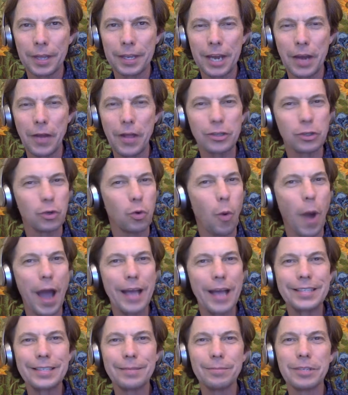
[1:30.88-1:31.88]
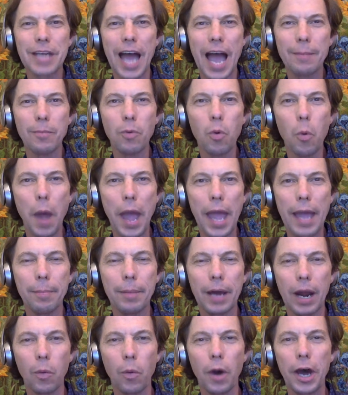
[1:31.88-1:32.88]
Now that's quite some time away,
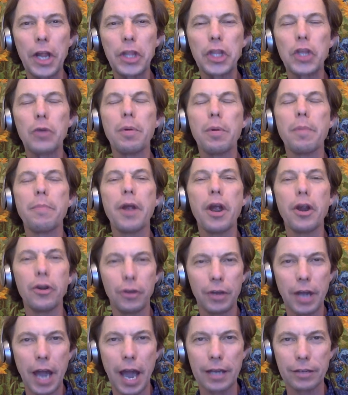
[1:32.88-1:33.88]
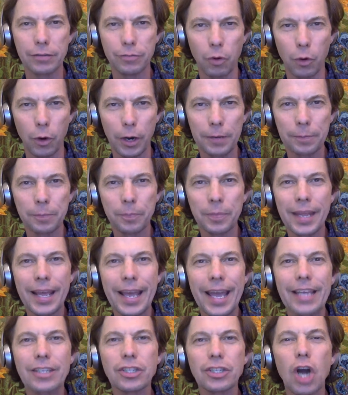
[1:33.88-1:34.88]
but I wanted to prepare you guys for it.
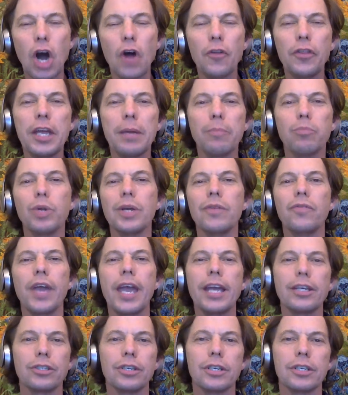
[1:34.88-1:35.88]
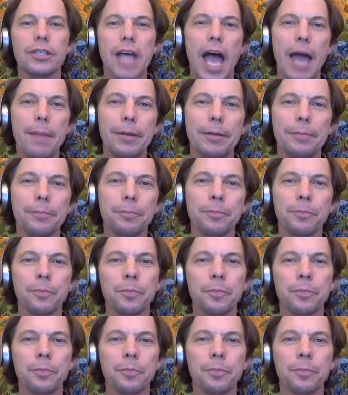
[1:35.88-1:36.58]
It's called the abbreviation assignment.